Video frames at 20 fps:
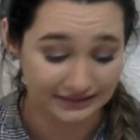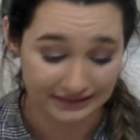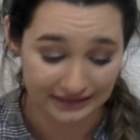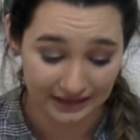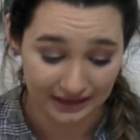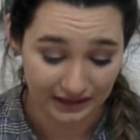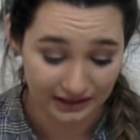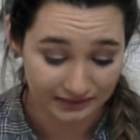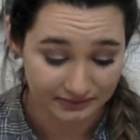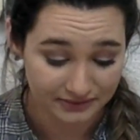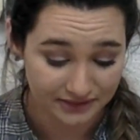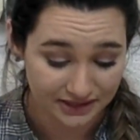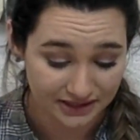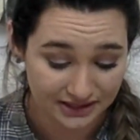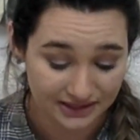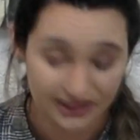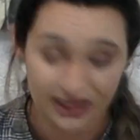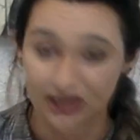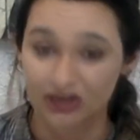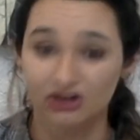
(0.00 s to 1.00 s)
I'm
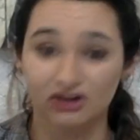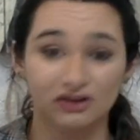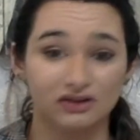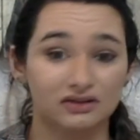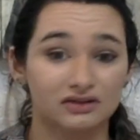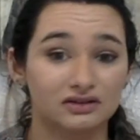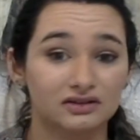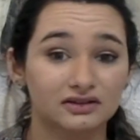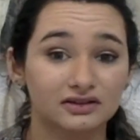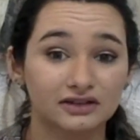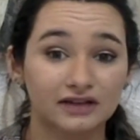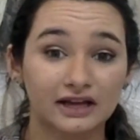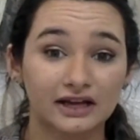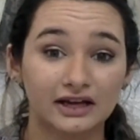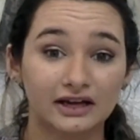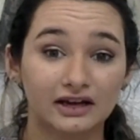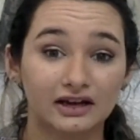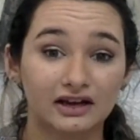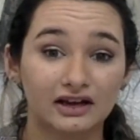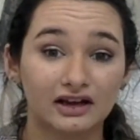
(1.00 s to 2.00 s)
scared.
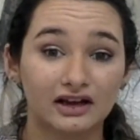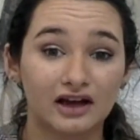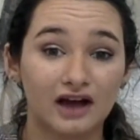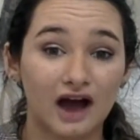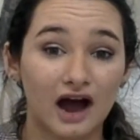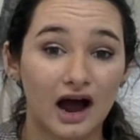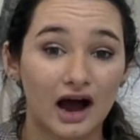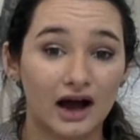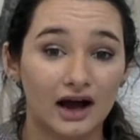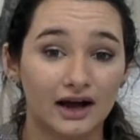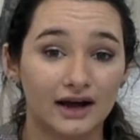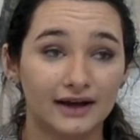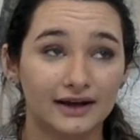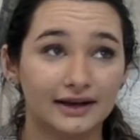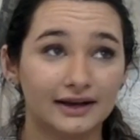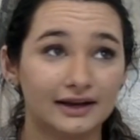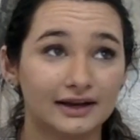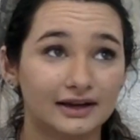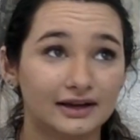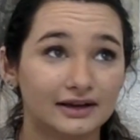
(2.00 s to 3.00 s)
Like,
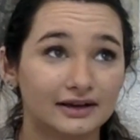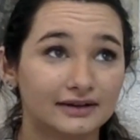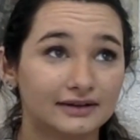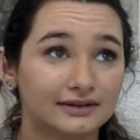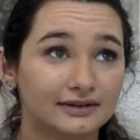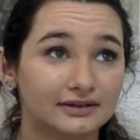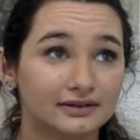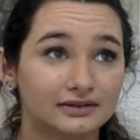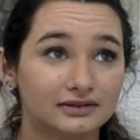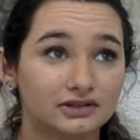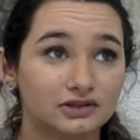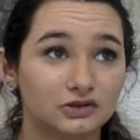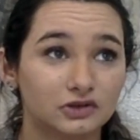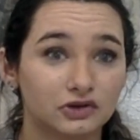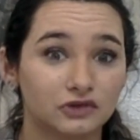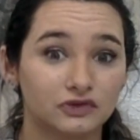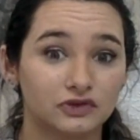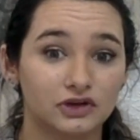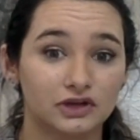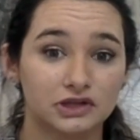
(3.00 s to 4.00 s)
I don't know
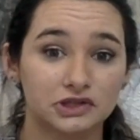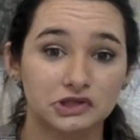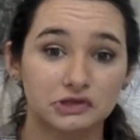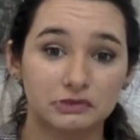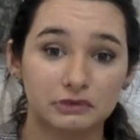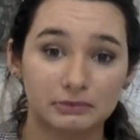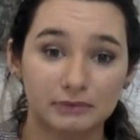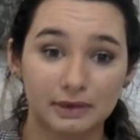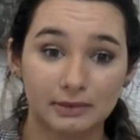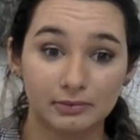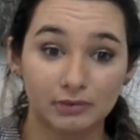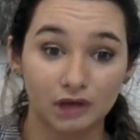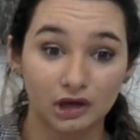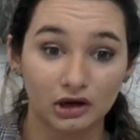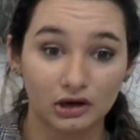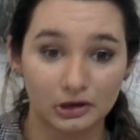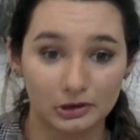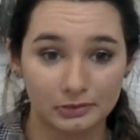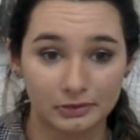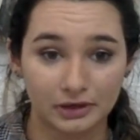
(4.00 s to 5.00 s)
if you guys know about my
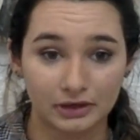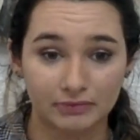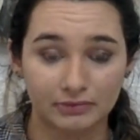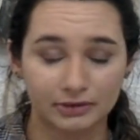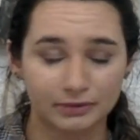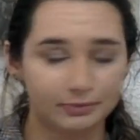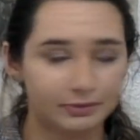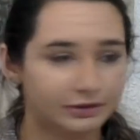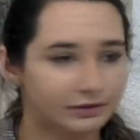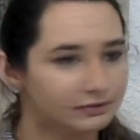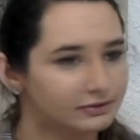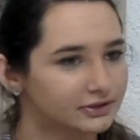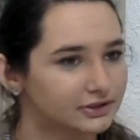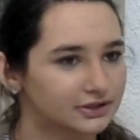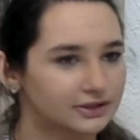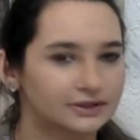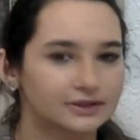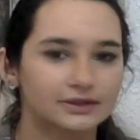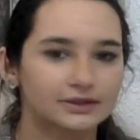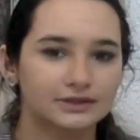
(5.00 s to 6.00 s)
blog, but I'm going to post
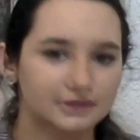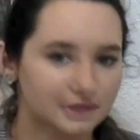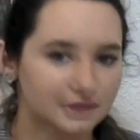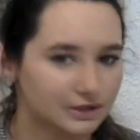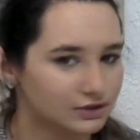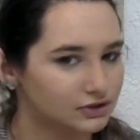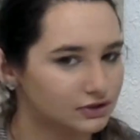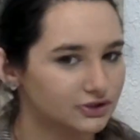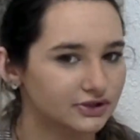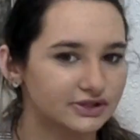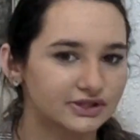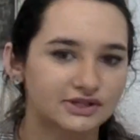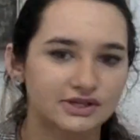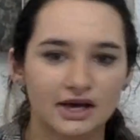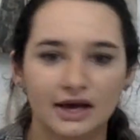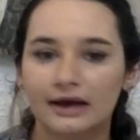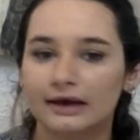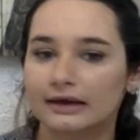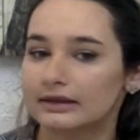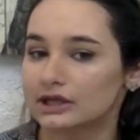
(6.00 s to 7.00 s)
essentially
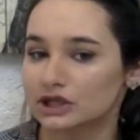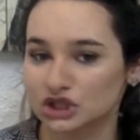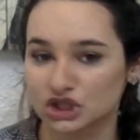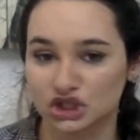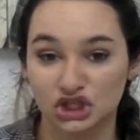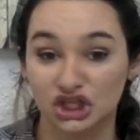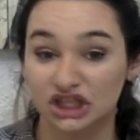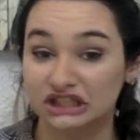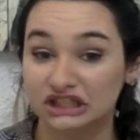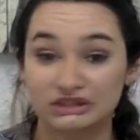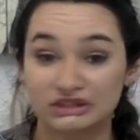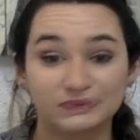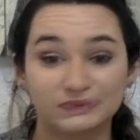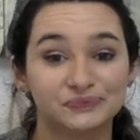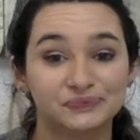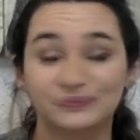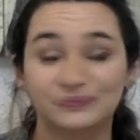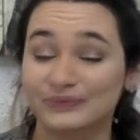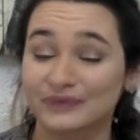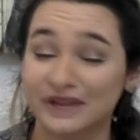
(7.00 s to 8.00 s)
saying this shit
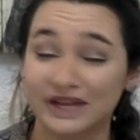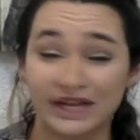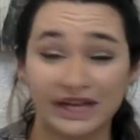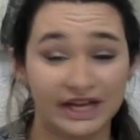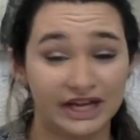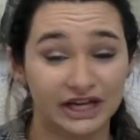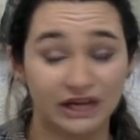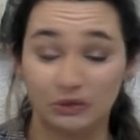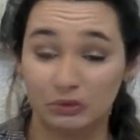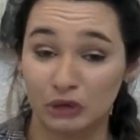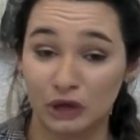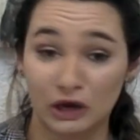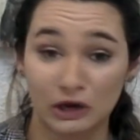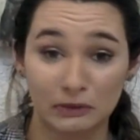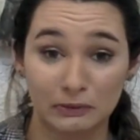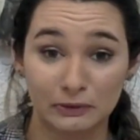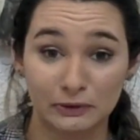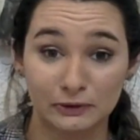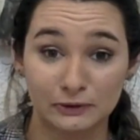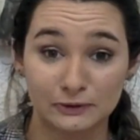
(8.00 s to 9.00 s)
in a
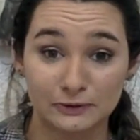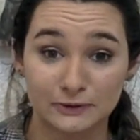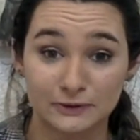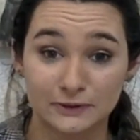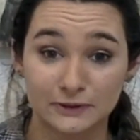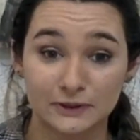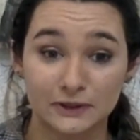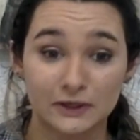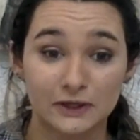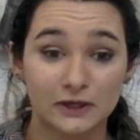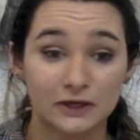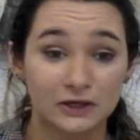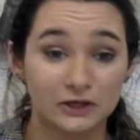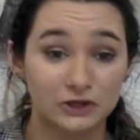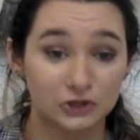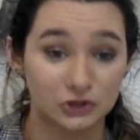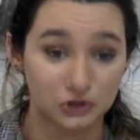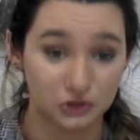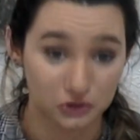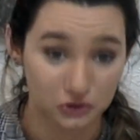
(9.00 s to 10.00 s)
blog post
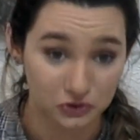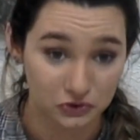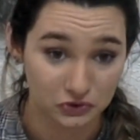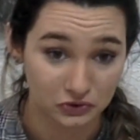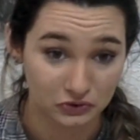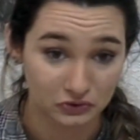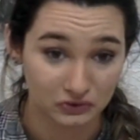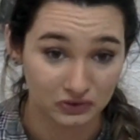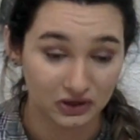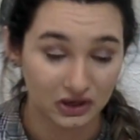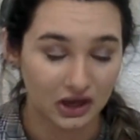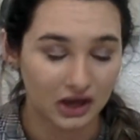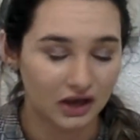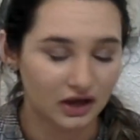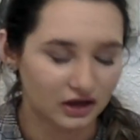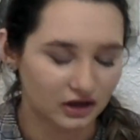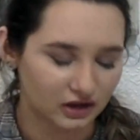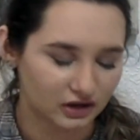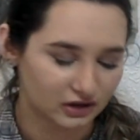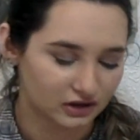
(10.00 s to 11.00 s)
to,
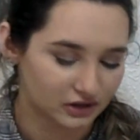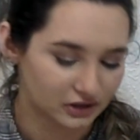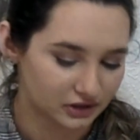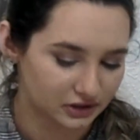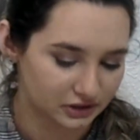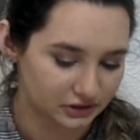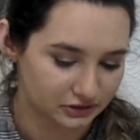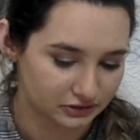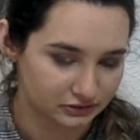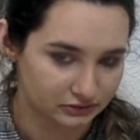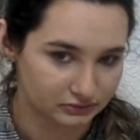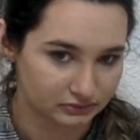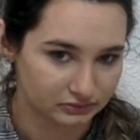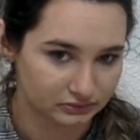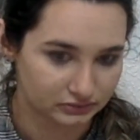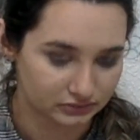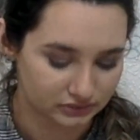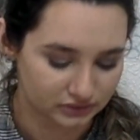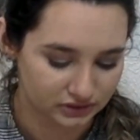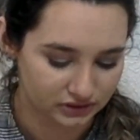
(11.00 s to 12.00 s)
I
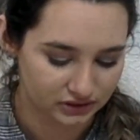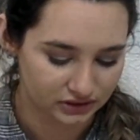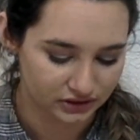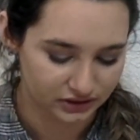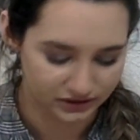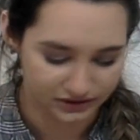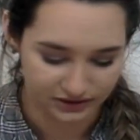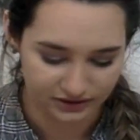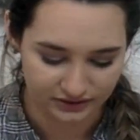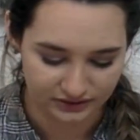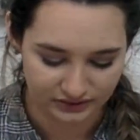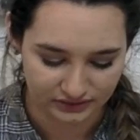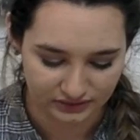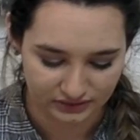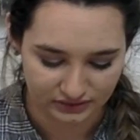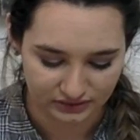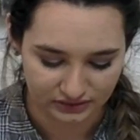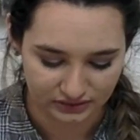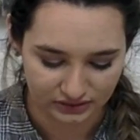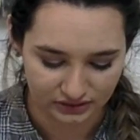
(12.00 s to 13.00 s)
just,
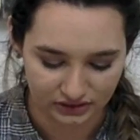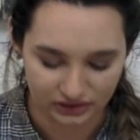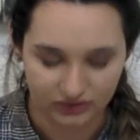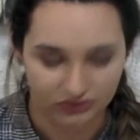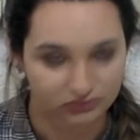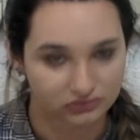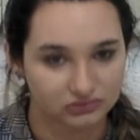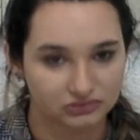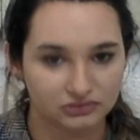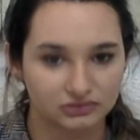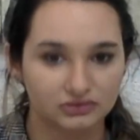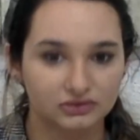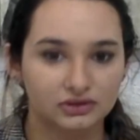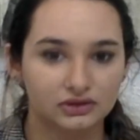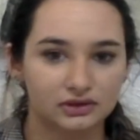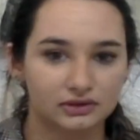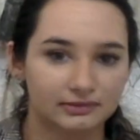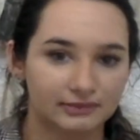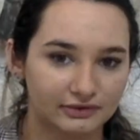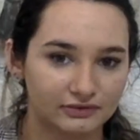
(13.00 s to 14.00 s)
you know,
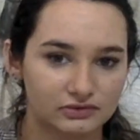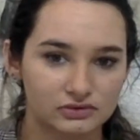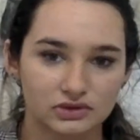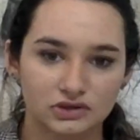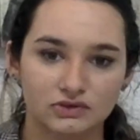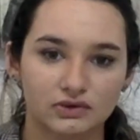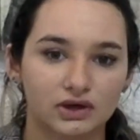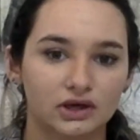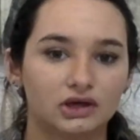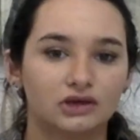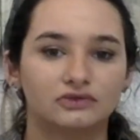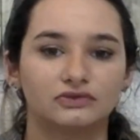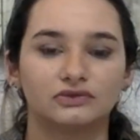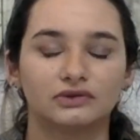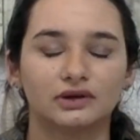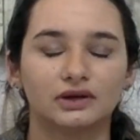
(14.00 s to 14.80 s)
my phone's going off.